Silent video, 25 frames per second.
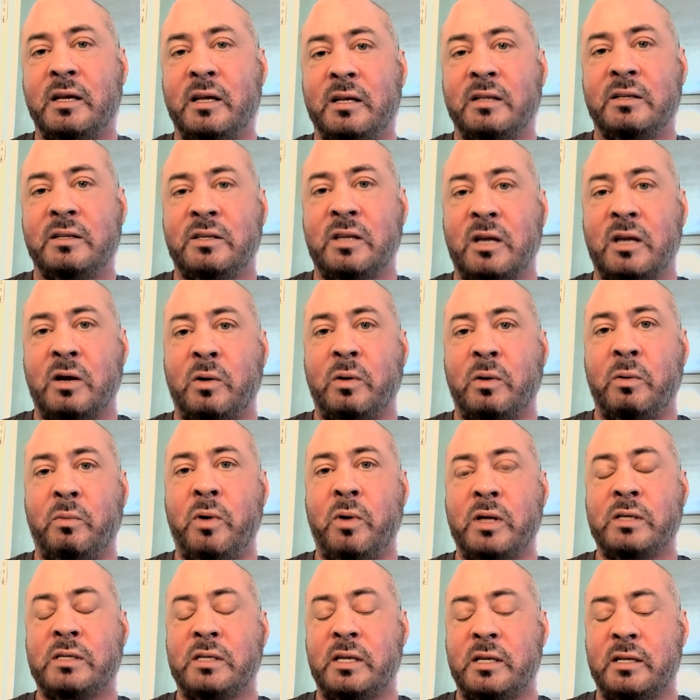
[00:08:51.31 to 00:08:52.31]
So it
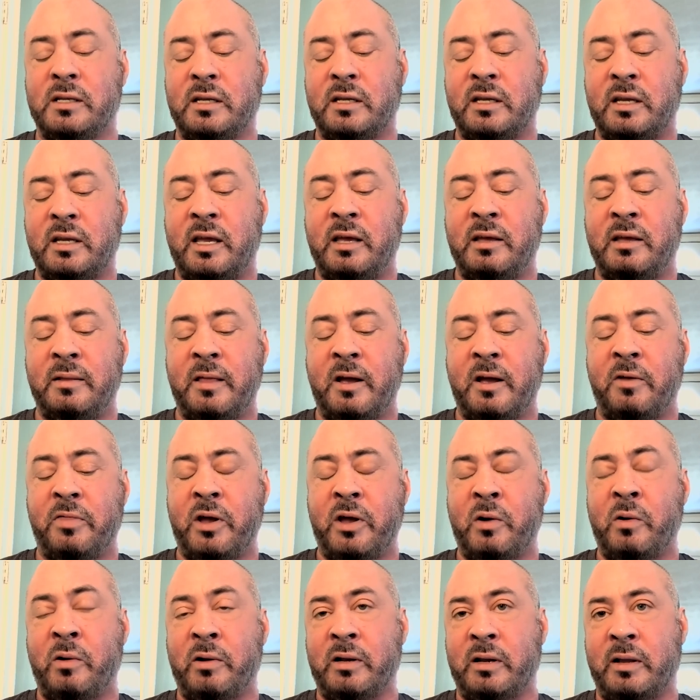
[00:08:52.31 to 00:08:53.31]
wasn't, it,
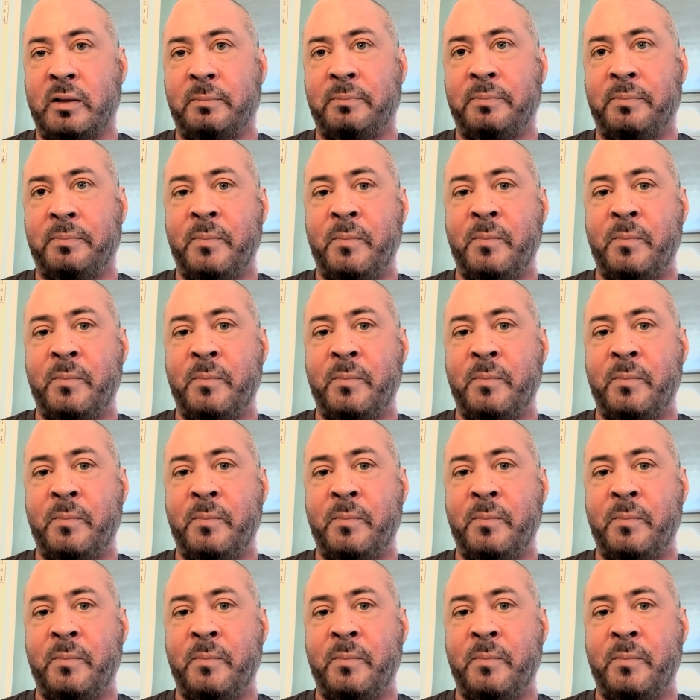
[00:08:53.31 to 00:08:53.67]
although it, it